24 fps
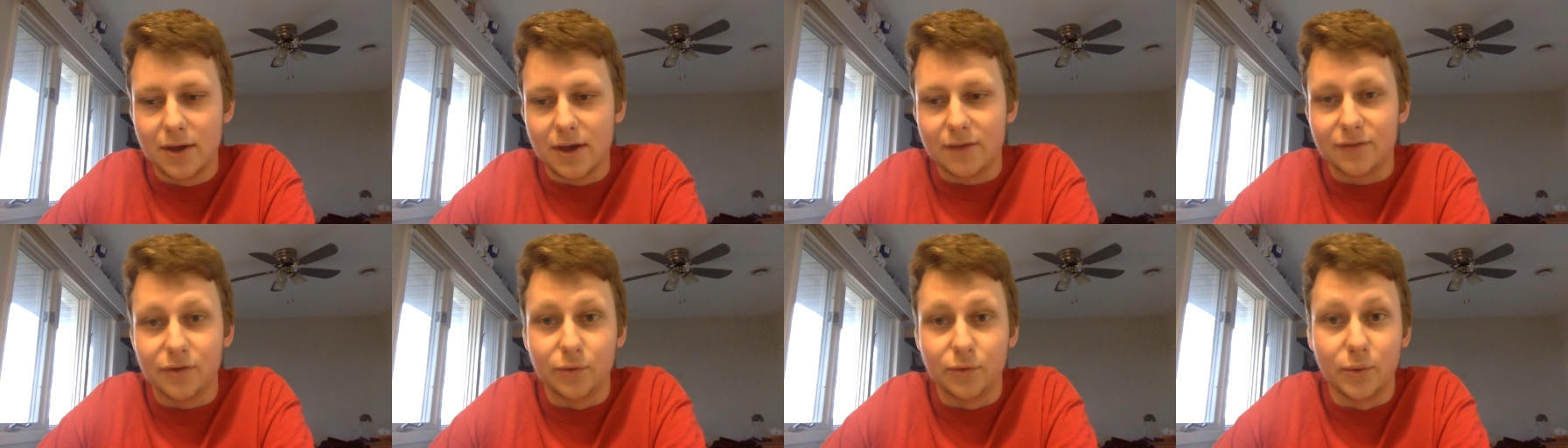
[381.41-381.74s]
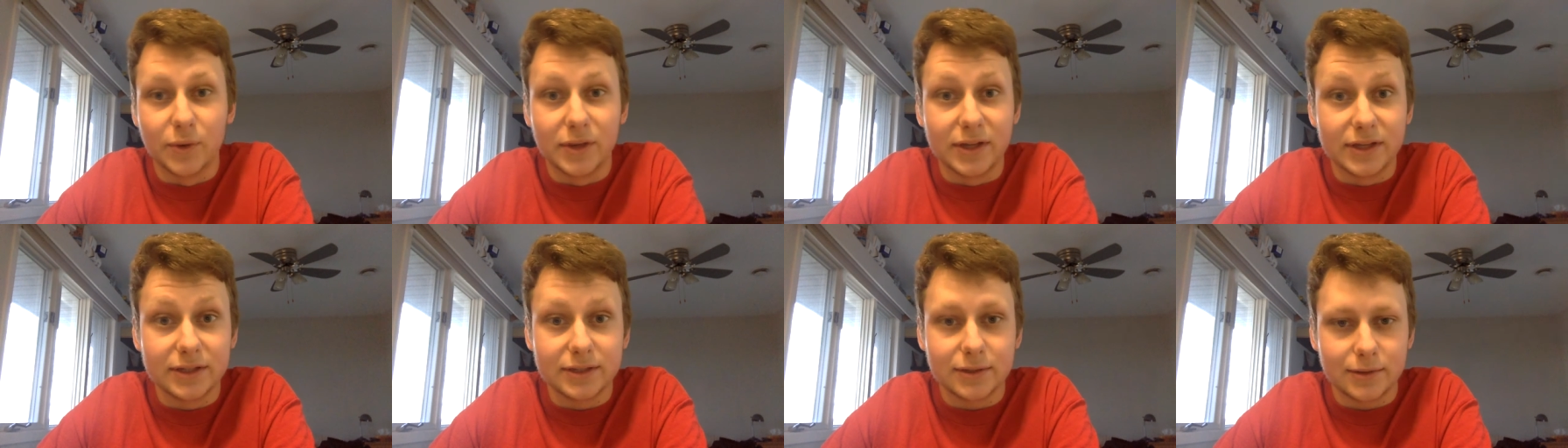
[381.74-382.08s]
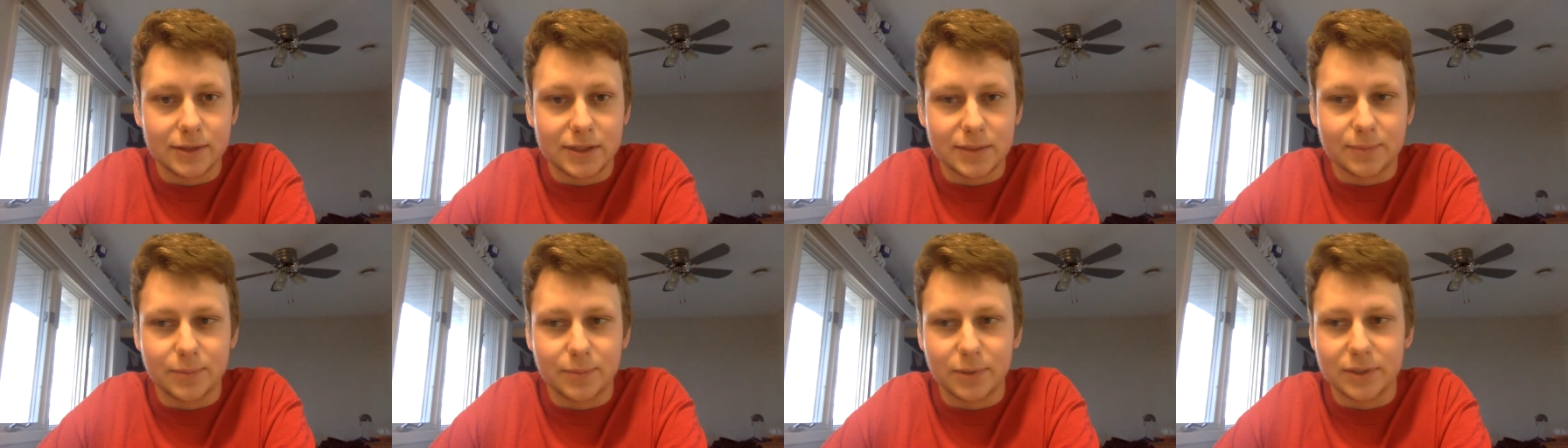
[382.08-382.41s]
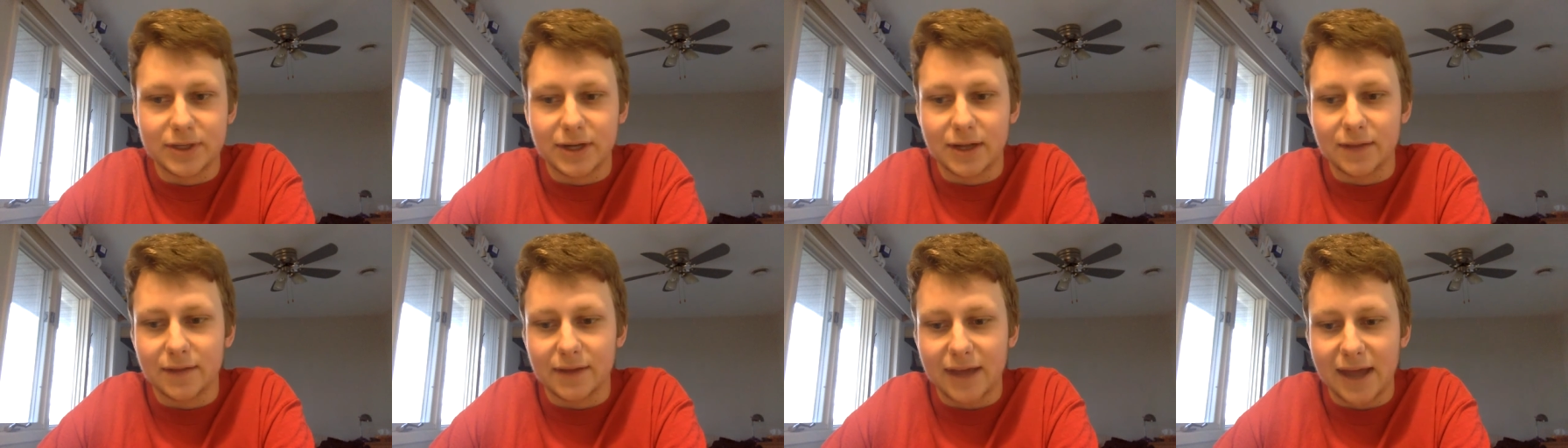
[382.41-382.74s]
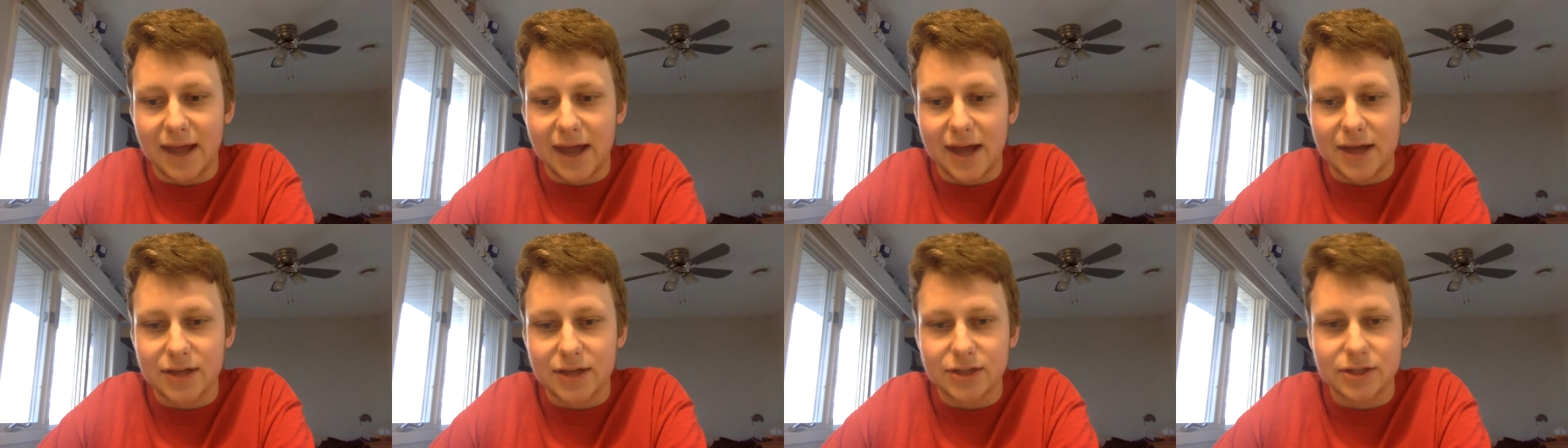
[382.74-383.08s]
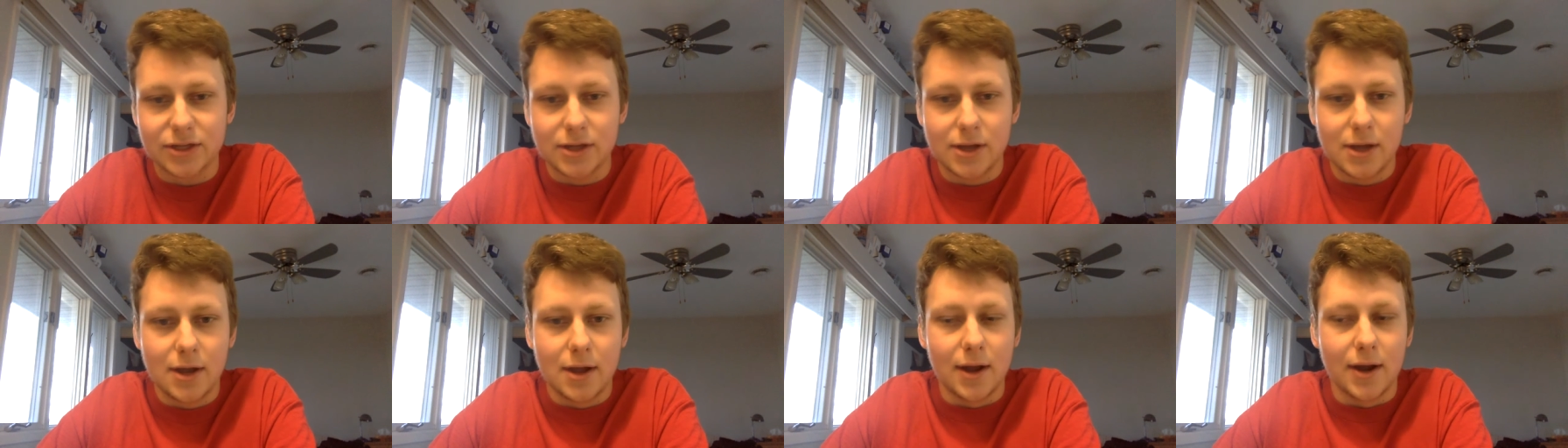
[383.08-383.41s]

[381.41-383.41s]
if you're willing to, to put down the cash,